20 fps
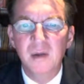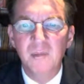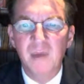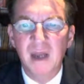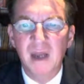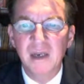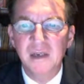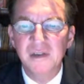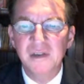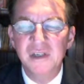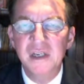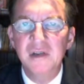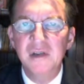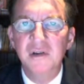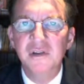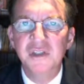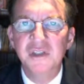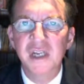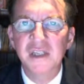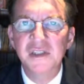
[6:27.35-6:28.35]
by the
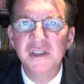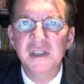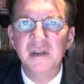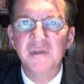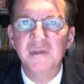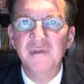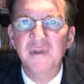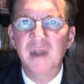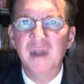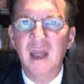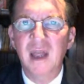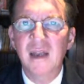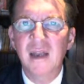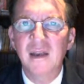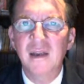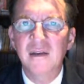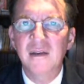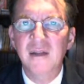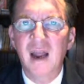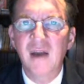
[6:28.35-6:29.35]
decongestive
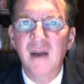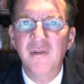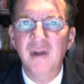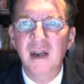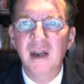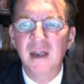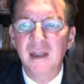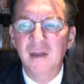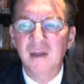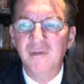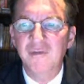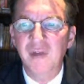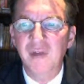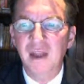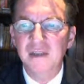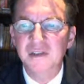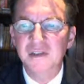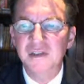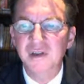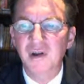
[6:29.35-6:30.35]
and the diuretic
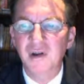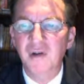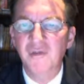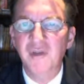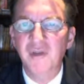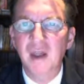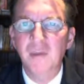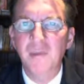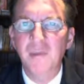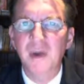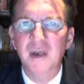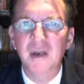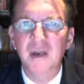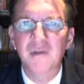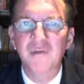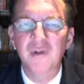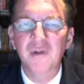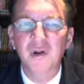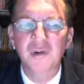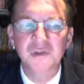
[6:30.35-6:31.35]
effects of
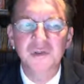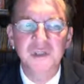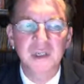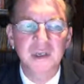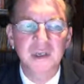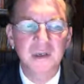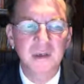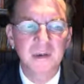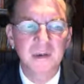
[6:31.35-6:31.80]
empagliflozin.